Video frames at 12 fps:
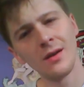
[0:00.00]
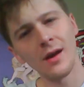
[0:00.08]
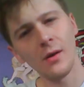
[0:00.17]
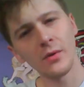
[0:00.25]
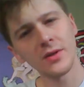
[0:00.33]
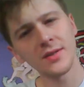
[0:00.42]

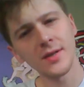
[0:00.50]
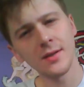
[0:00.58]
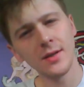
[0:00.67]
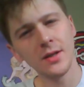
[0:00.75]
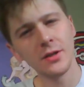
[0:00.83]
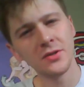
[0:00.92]
I want to say
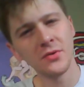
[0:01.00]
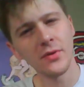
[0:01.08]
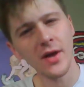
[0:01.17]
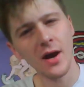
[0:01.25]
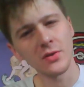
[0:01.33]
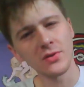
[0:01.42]
the year
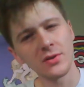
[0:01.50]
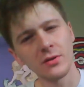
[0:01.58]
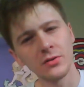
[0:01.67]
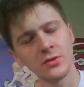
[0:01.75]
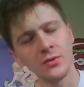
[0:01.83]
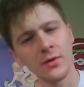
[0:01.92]
2000
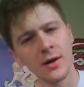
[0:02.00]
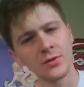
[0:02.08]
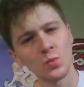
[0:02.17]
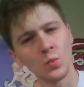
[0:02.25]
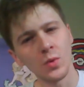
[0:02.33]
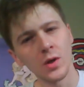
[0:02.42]
or
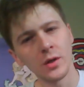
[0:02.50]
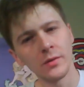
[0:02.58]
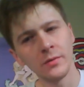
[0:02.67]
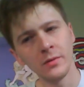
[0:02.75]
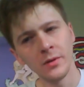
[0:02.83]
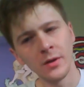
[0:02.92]

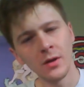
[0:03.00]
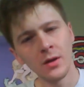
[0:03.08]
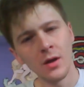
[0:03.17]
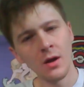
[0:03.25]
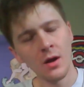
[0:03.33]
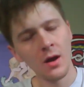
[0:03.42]
2001.
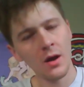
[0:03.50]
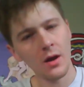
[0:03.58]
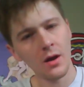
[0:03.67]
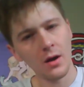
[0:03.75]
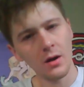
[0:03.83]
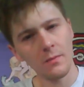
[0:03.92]

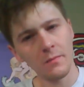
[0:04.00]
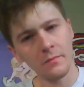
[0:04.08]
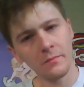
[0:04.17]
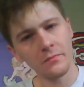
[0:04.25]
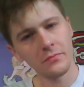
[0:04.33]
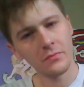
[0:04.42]
Um,
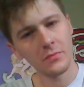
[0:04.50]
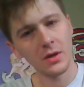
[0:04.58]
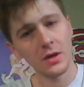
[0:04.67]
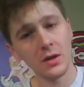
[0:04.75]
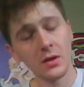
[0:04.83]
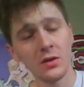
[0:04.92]

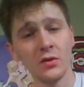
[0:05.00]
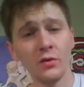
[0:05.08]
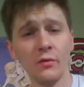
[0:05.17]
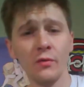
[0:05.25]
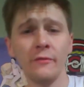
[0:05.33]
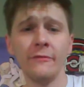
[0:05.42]

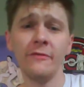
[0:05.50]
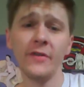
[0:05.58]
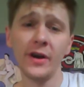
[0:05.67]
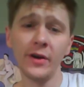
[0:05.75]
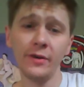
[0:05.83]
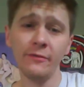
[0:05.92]
the
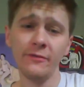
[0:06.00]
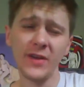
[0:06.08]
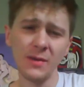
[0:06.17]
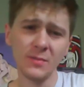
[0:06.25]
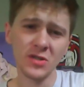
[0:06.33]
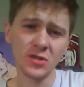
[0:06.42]
very
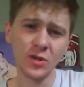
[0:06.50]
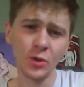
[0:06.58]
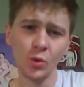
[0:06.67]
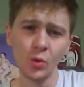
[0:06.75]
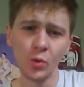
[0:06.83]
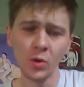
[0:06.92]
famous
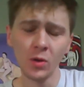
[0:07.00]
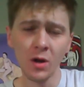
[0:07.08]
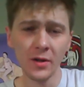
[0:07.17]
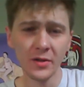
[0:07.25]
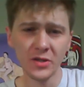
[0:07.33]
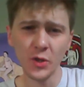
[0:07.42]
2
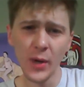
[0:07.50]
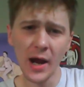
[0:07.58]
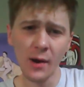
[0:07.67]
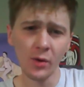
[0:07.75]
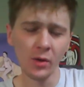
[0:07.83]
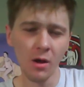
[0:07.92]

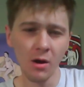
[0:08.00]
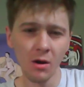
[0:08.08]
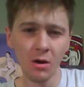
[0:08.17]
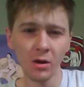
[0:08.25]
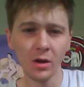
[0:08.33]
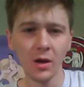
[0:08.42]
hour
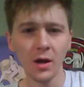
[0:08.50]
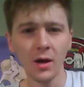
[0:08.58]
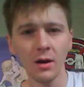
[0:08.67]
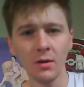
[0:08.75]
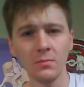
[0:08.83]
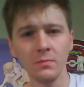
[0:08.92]

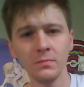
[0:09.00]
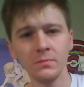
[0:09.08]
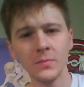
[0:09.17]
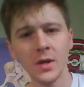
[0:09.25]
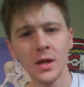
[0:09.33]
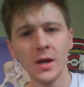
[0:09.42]
long
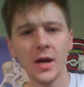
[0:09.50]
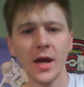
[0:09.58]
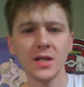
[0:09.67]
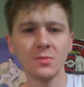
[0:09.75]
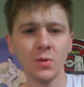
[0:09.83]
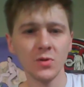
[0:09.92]

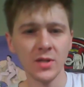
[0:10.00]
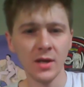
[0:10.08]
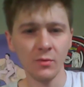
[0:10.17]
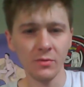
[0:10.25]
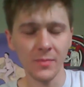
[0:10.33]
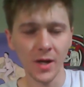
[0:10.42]
expose
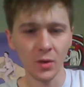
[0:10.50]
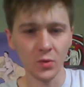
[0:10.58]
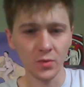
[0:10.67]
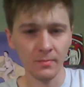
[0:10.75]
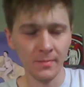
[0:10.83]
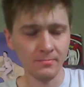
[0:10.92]
with
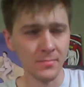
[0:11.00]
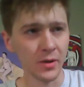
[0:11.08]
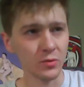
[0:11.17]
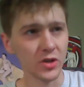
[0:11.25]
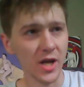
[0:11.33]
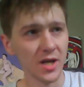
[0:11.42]

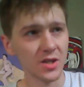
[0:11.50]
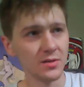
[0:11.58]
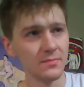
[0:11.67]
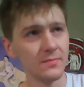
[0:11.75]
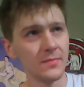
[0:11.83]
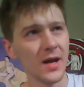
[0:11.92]
Michael Jackson.